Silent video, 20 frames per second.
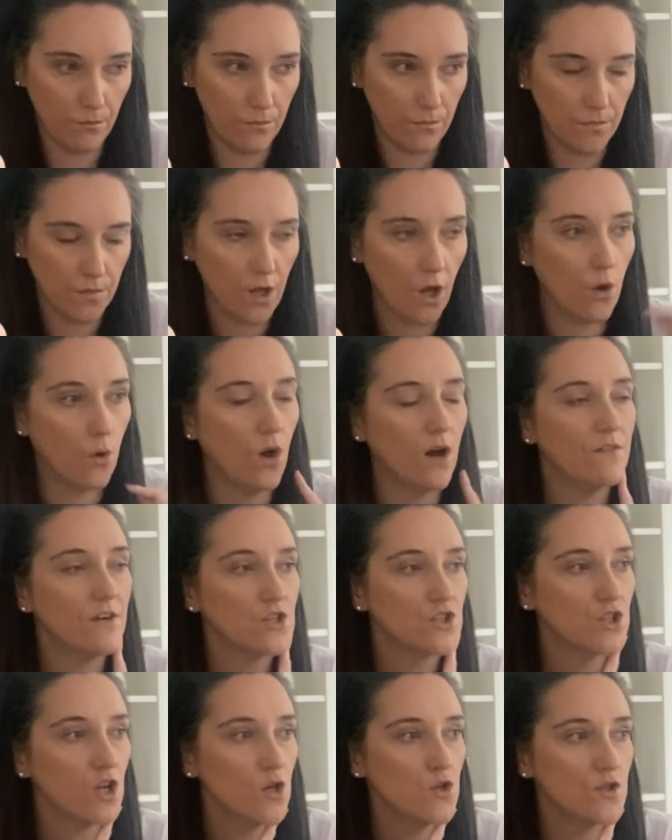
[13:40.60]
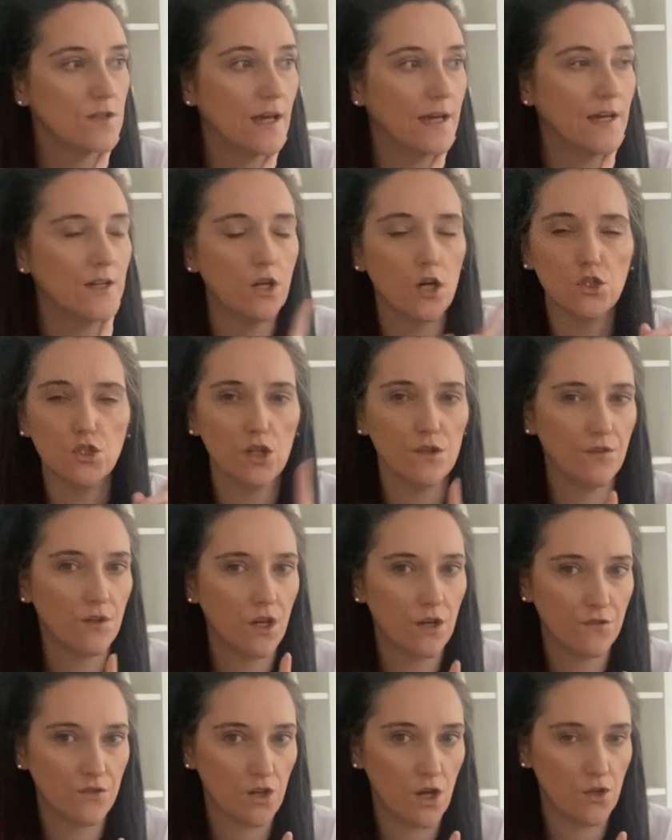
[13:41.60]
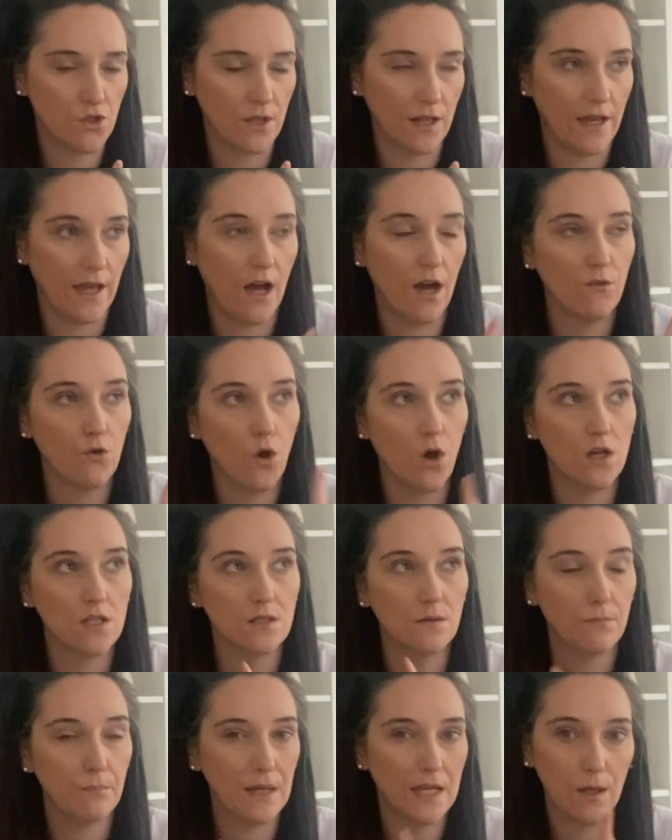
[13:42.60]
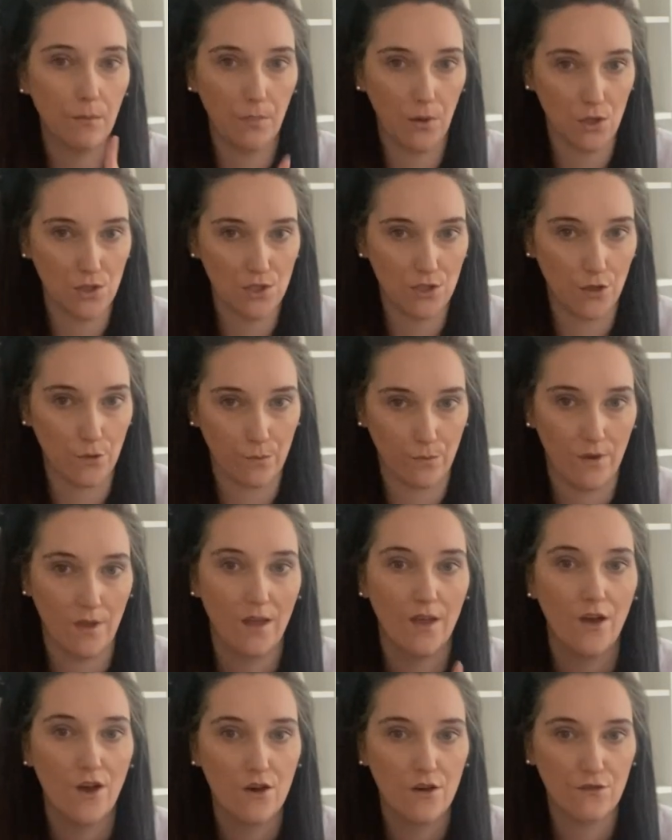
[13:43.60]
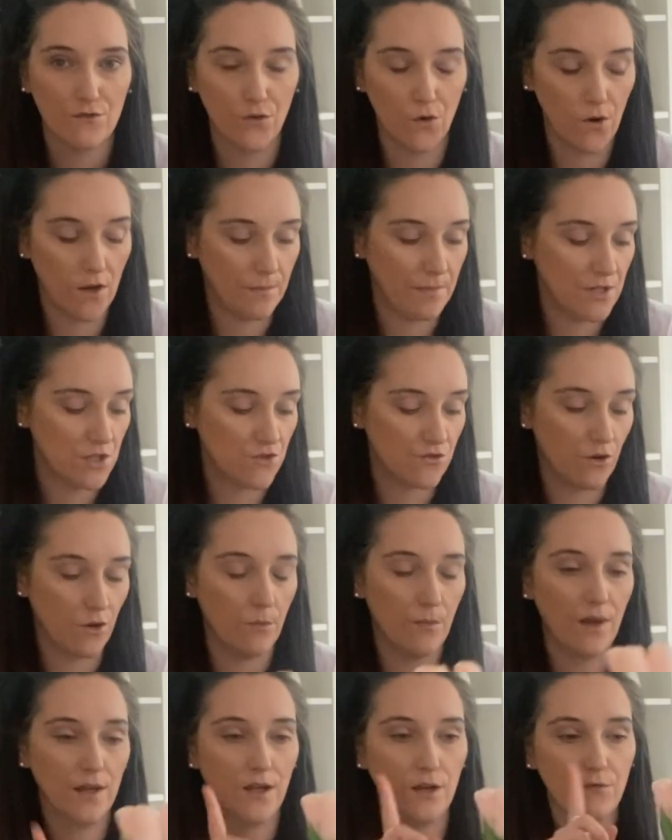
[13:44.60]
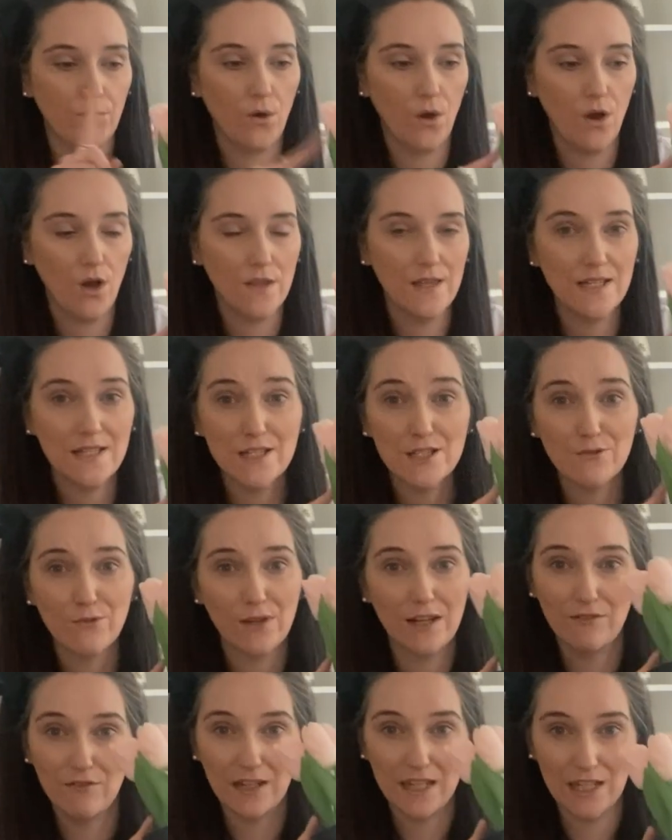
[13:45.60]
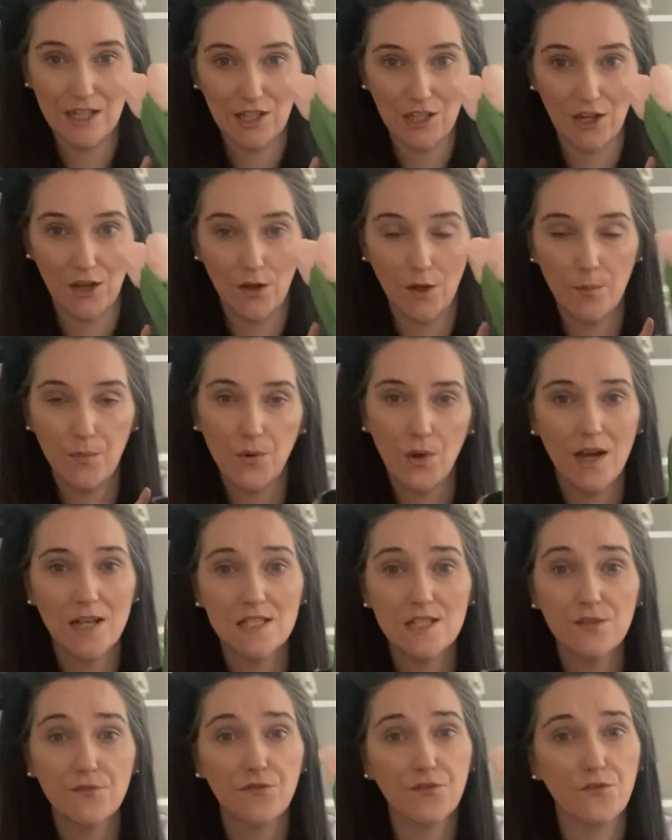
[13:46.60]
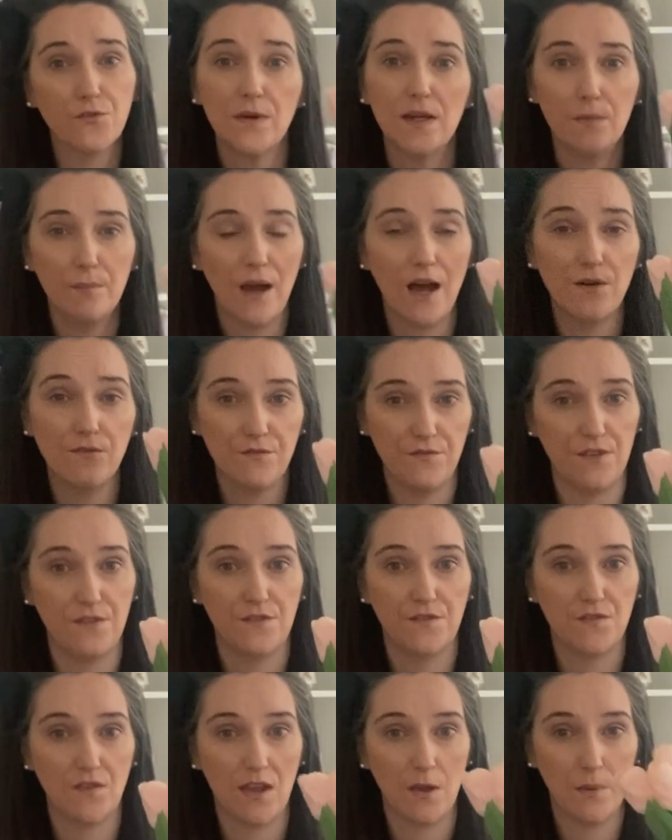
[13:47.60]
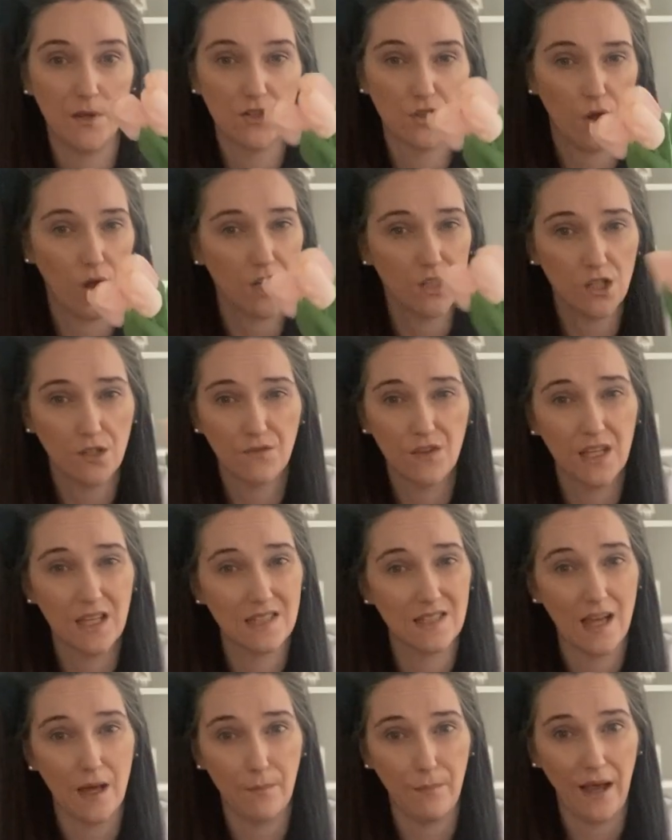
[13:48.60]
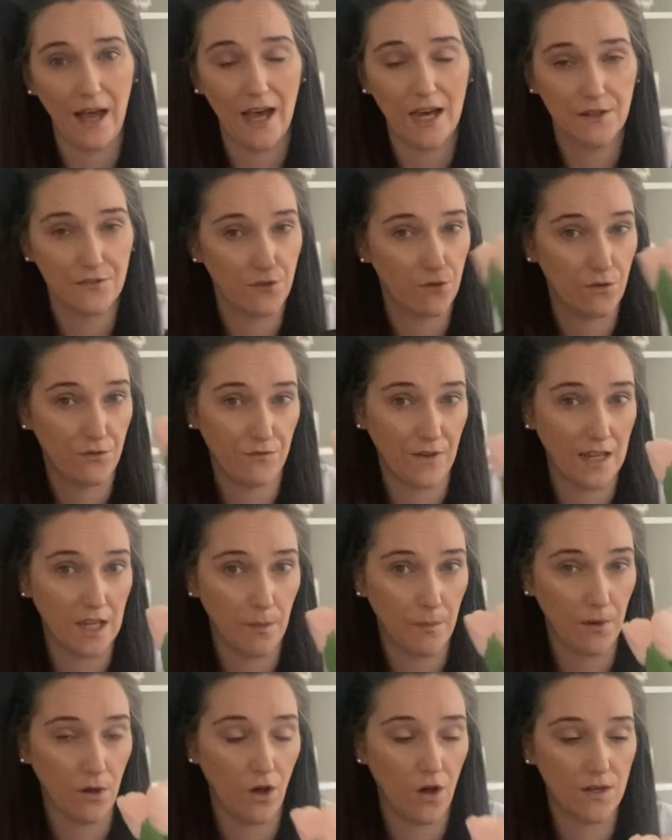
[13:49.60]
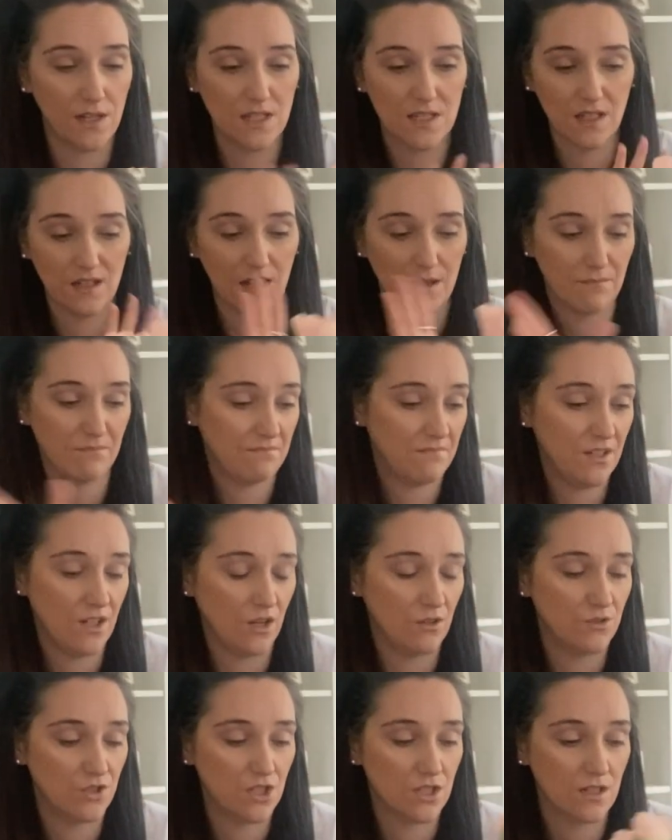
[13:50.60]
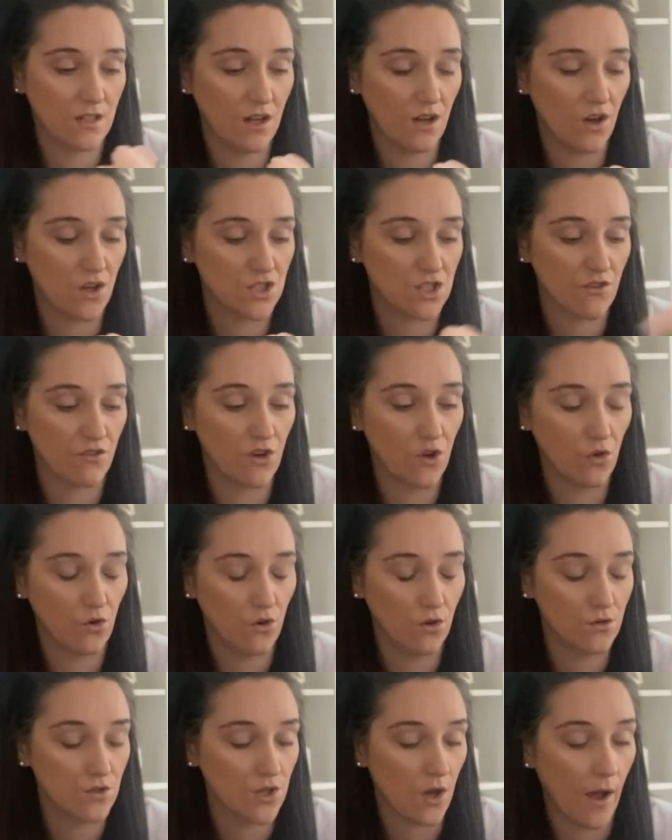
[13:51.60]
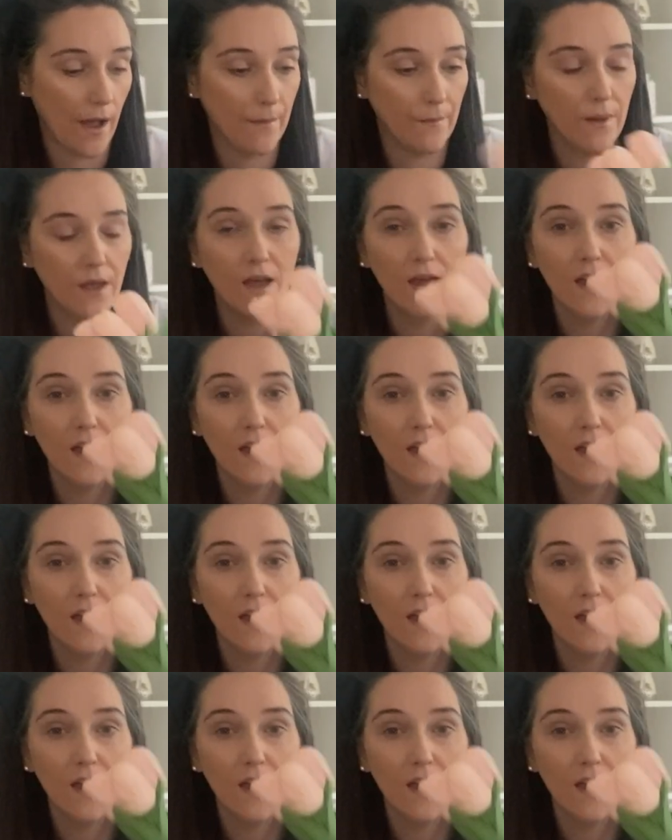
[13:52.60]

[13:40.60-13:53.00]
no, have I showed you that? No, I don't think I've showed you that yet. I've got her some pink blossom for her bedroom, and I thought, oh, this is really cute. Priced at £3.50, which I don't think is that bad for a fake plant. It's gonna, you know, she's gonna last her a long time.